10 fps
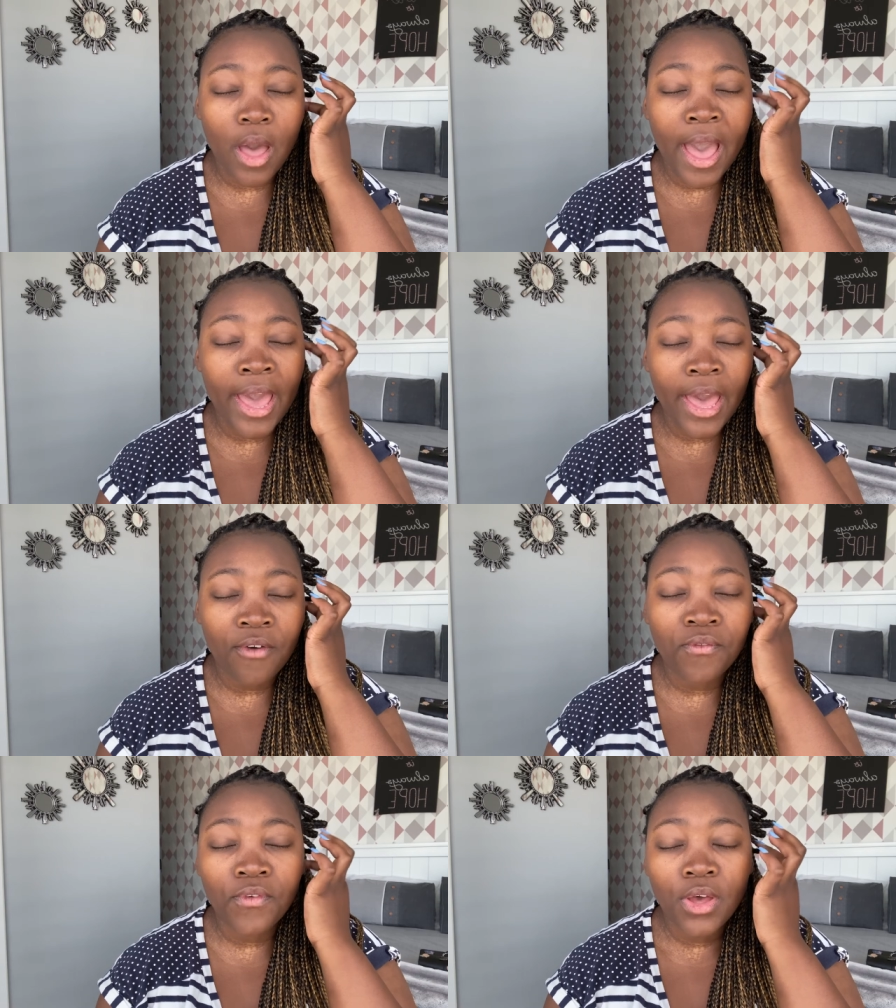i
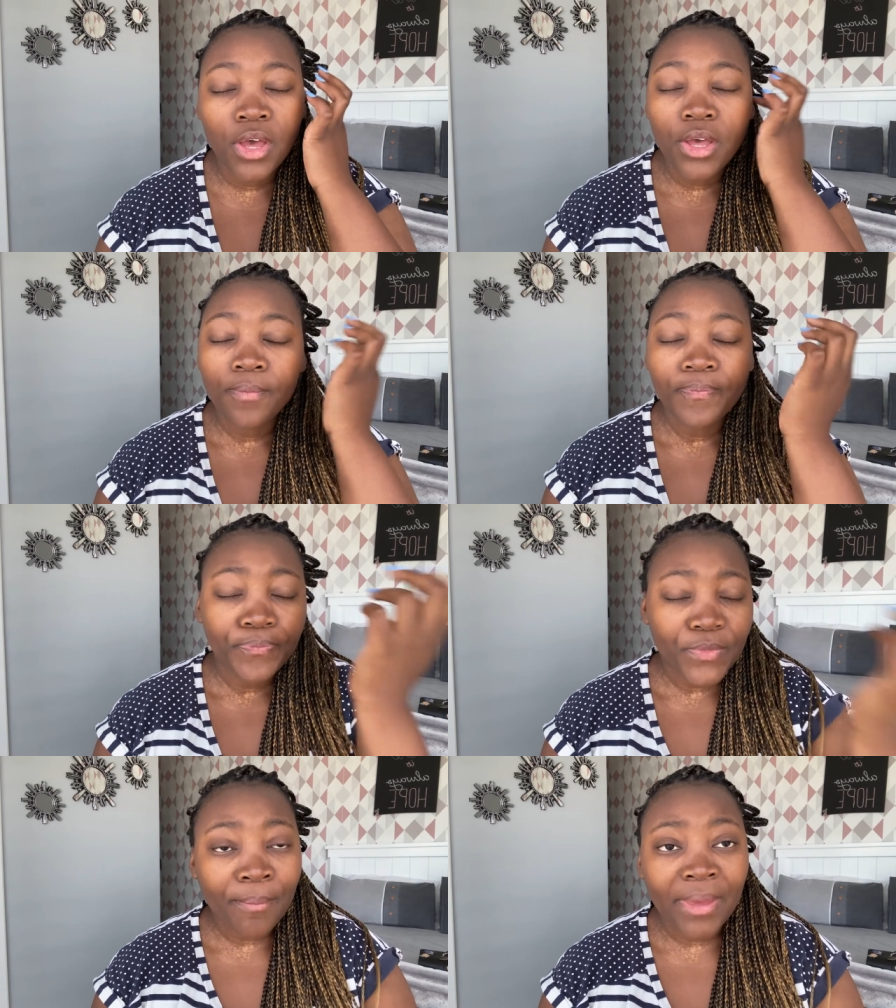have
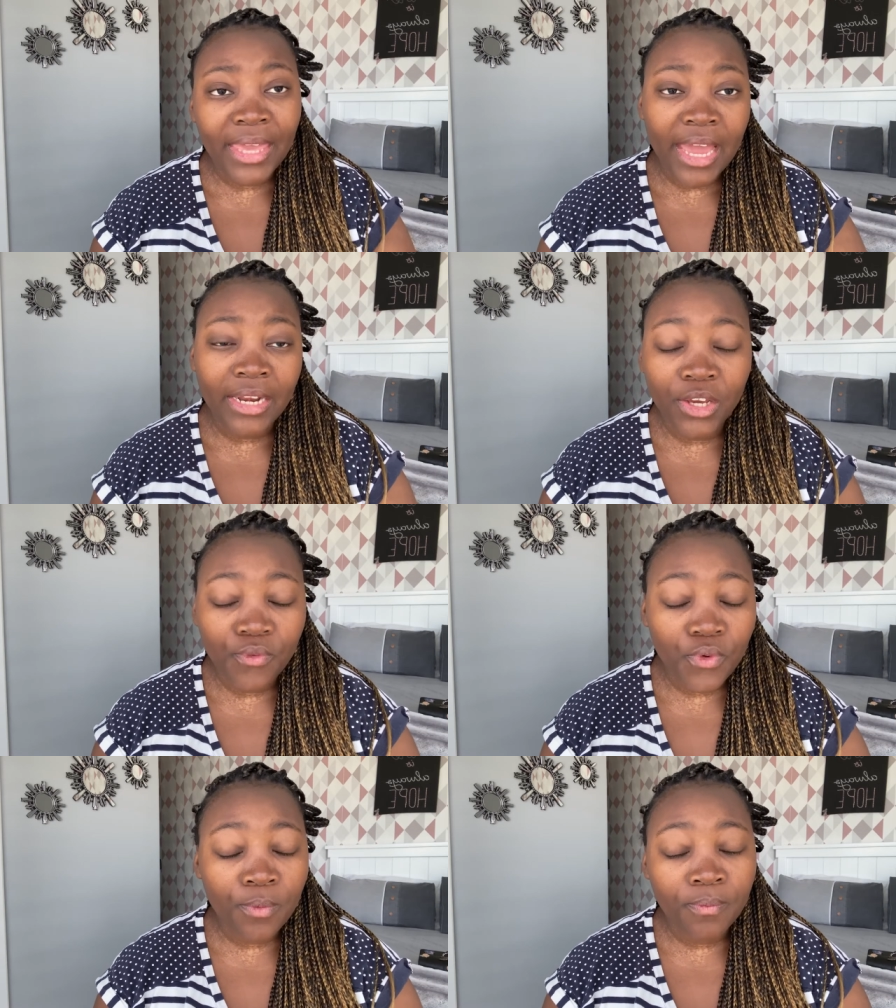a mechanic
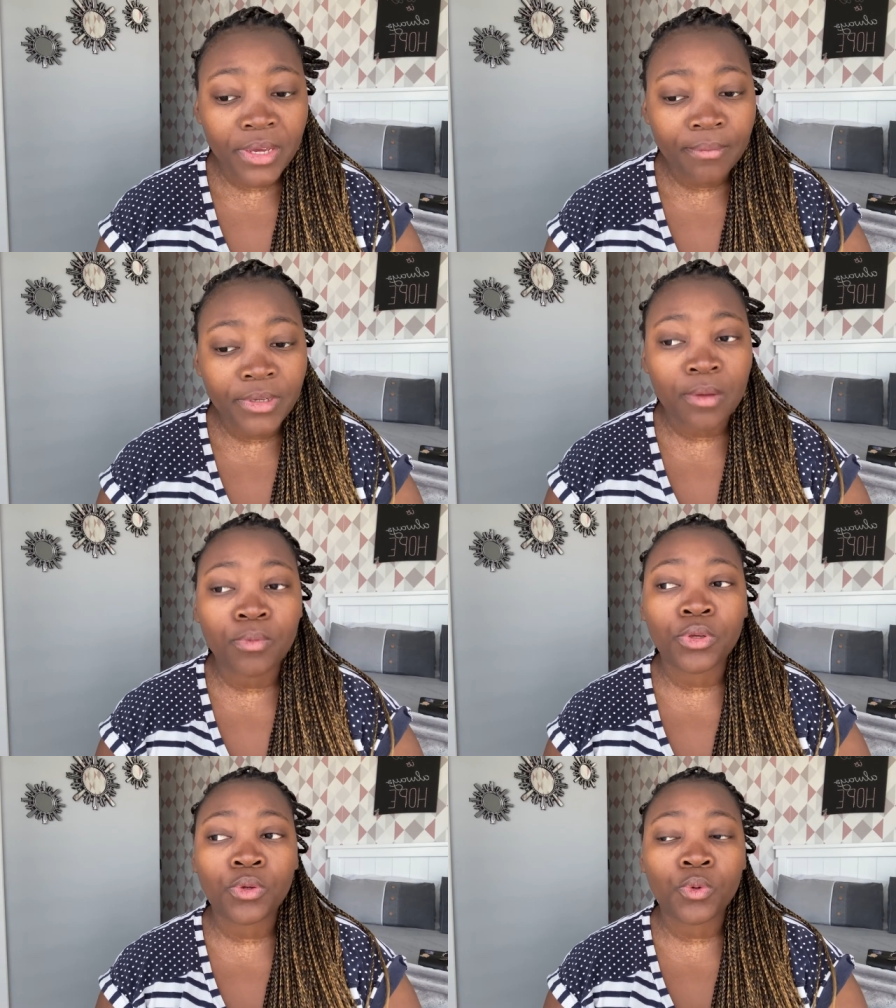from
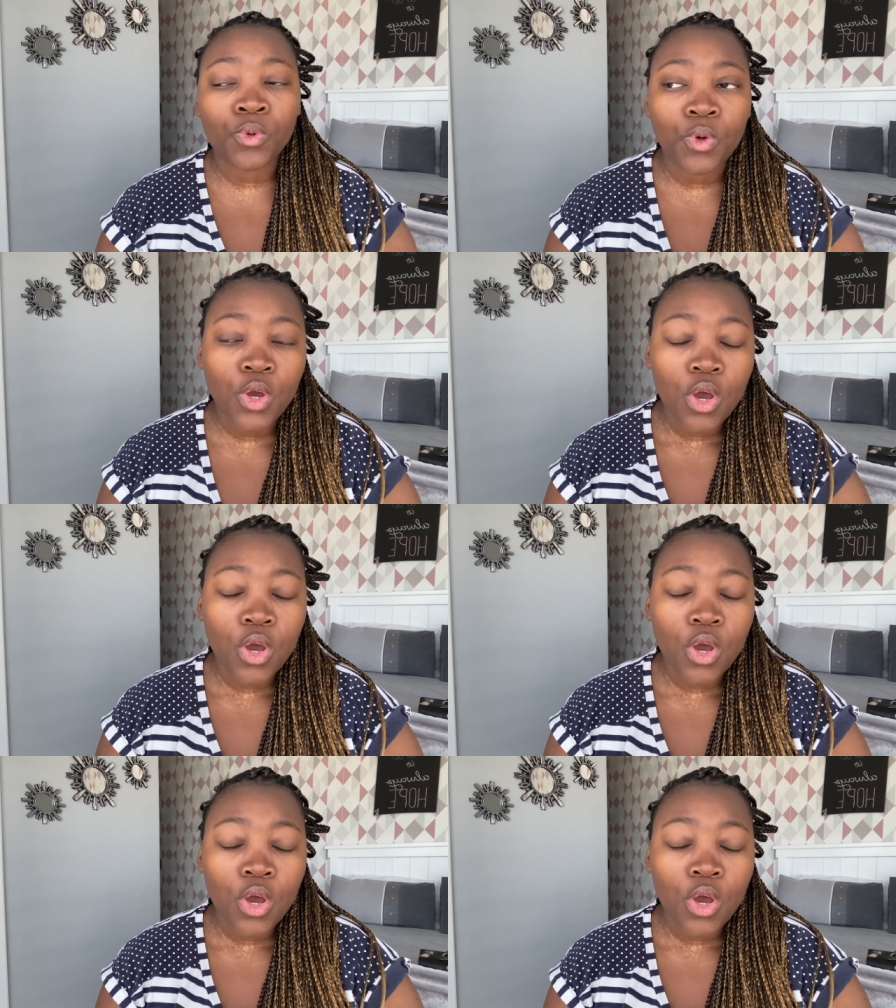bmw